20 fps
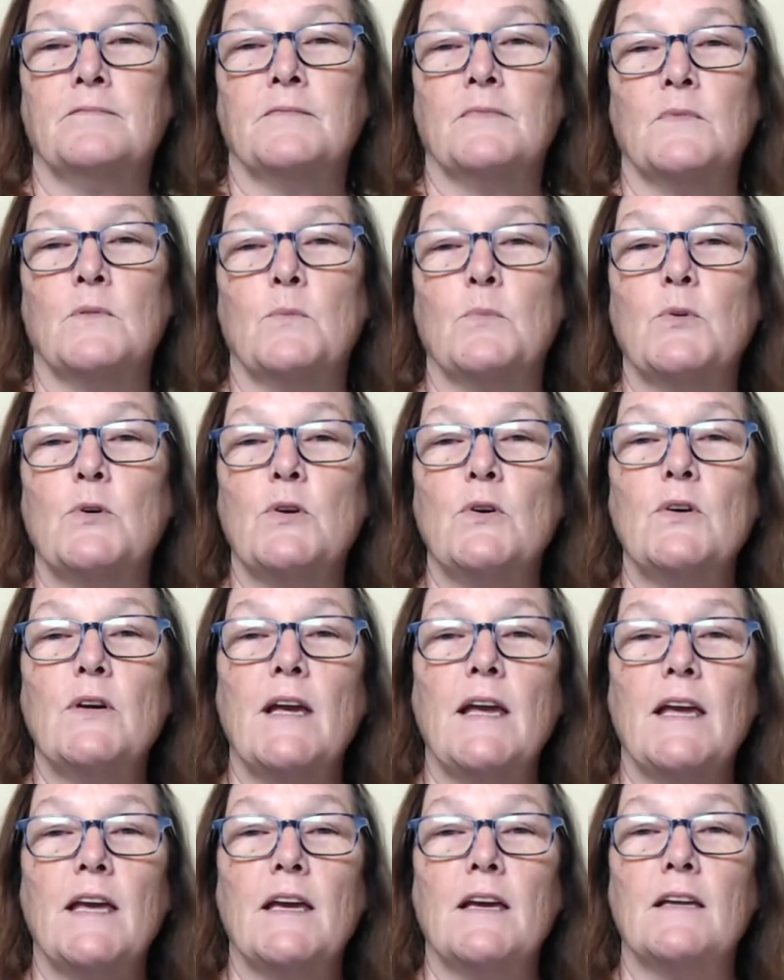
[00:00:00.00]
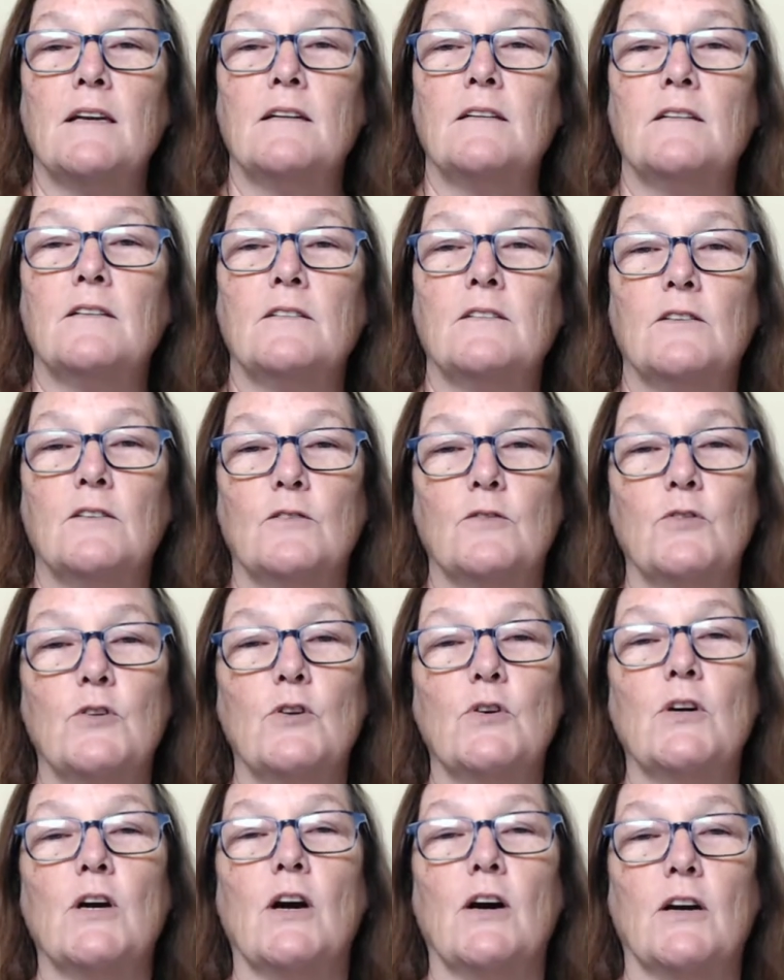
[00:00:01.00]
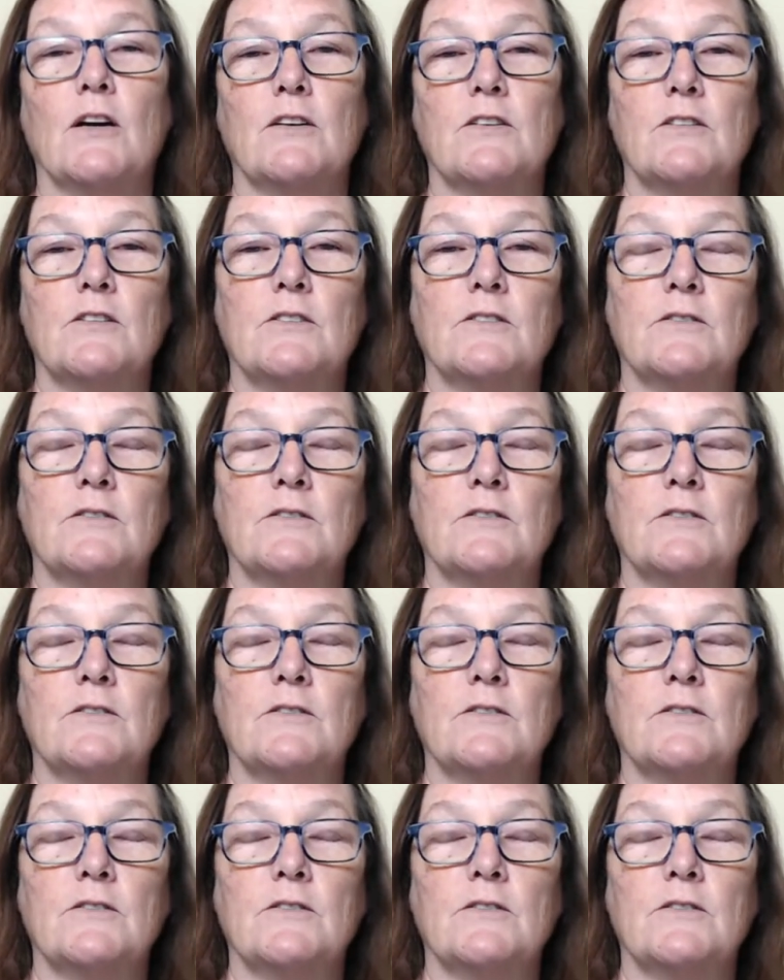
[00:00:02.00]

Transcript: and put your hand over your heart.